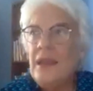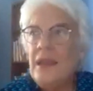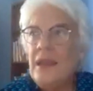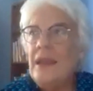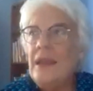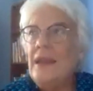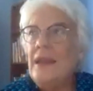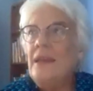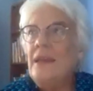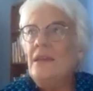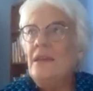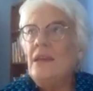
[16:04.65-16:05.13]

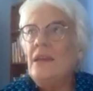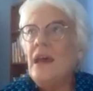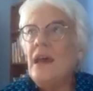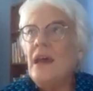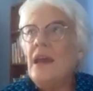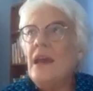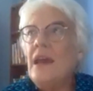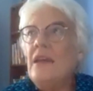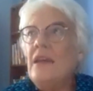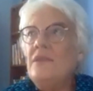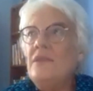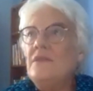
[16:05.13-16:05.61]
And
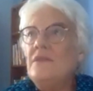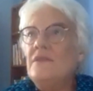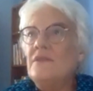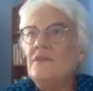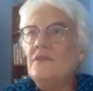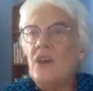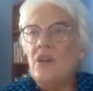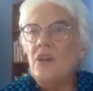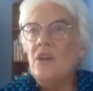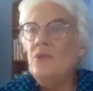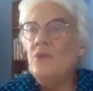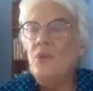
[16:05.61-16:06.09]
I
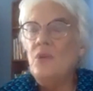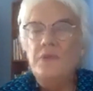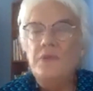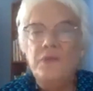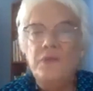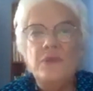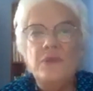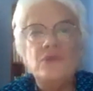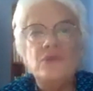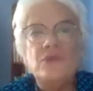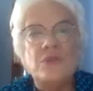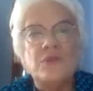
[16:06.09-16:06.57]
saw no
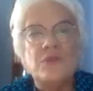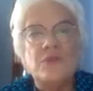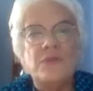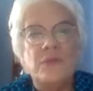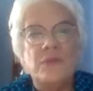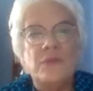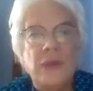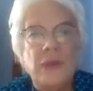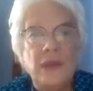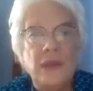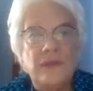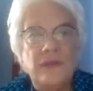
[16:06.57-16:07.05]
future
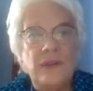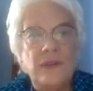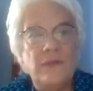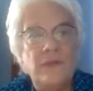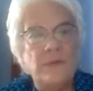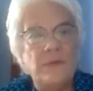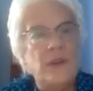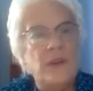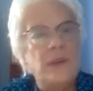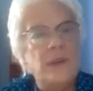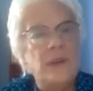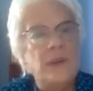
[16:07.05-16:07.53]
for
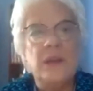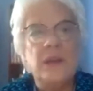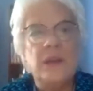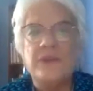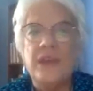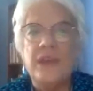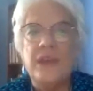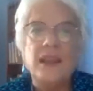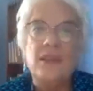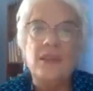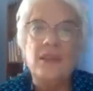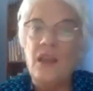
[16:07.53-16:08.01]
myself, really, because
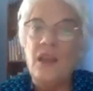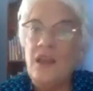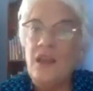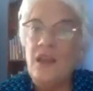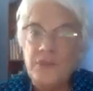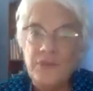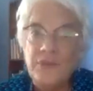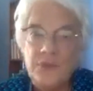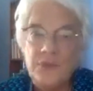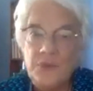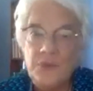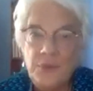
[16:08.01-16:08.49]
I
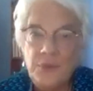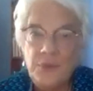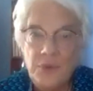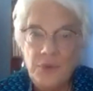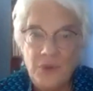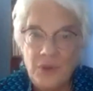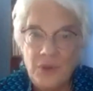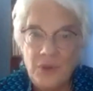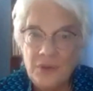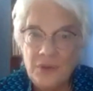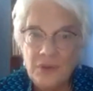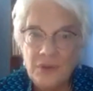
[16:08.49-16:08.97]
loved
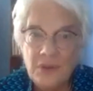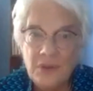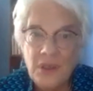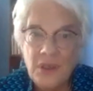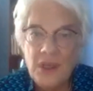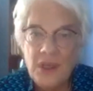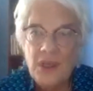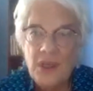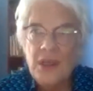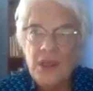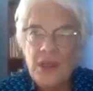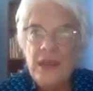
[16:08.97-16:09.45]
school.
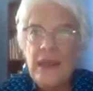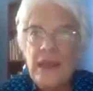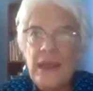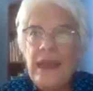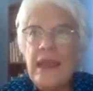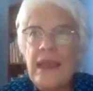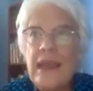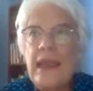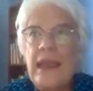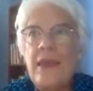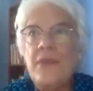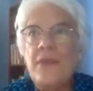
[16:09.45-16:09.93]

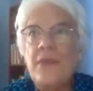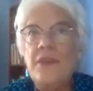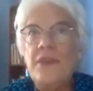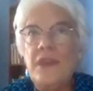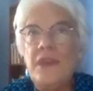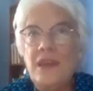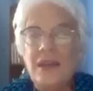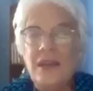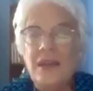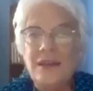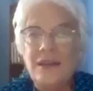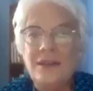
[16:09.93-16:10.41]
And
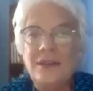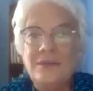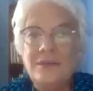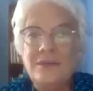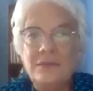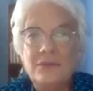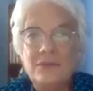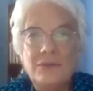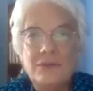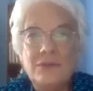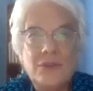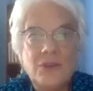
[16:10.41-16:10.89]

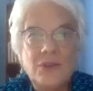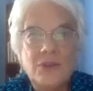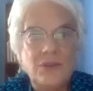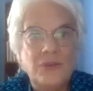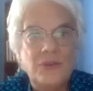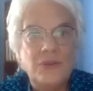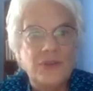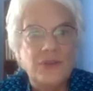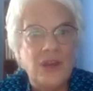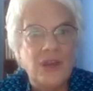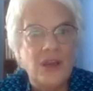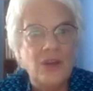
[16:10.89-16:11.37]
then
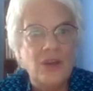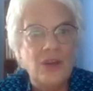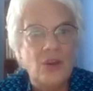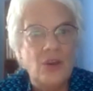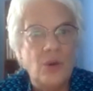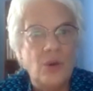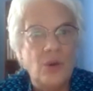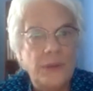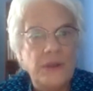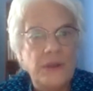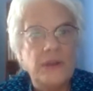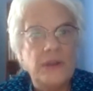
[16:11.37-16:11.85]
Tostand
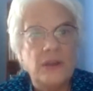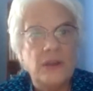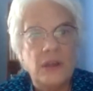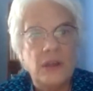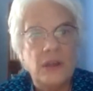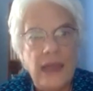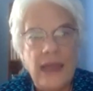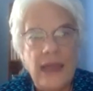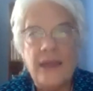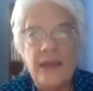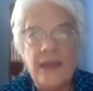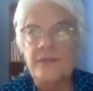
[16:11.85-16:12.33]
opened a
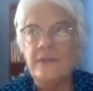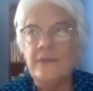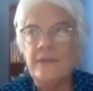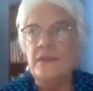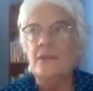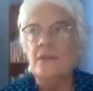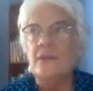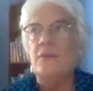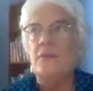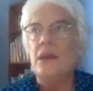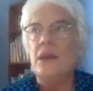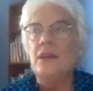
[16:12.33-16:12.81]
class
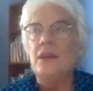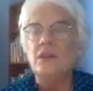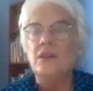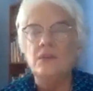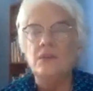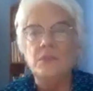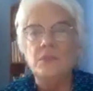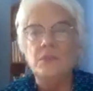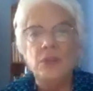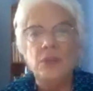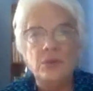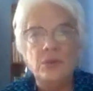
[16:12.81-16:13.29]
in my
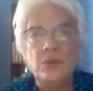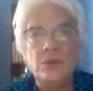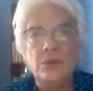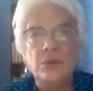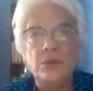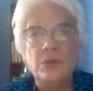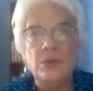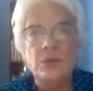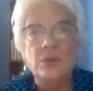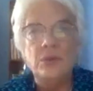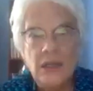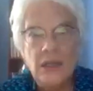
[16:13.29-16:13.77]

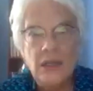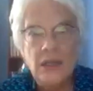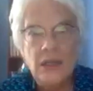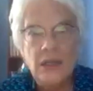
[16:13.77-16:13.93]
community.